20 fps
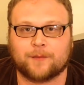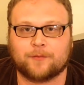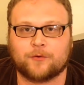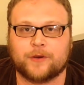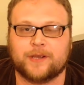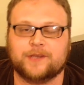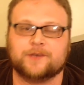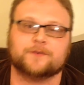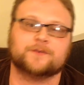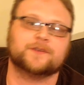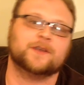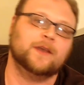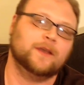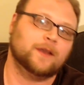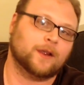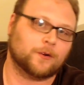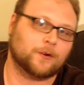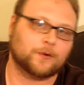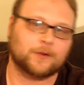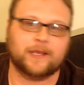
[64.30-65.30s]
drop creatures,
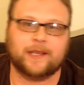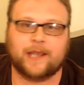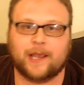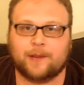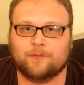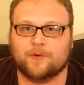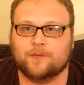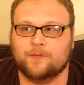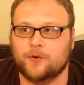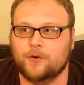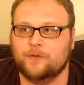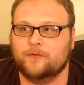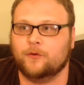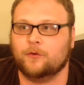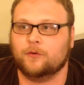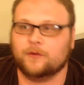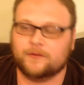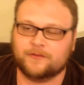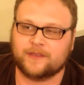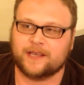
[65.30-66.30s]
early game
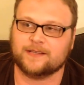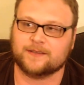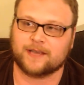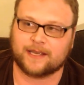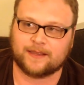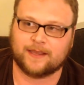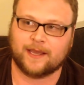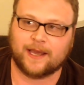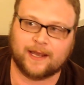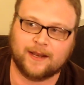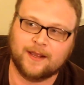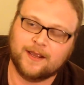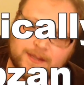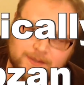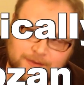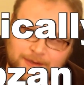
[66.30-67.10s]
removal and things like that.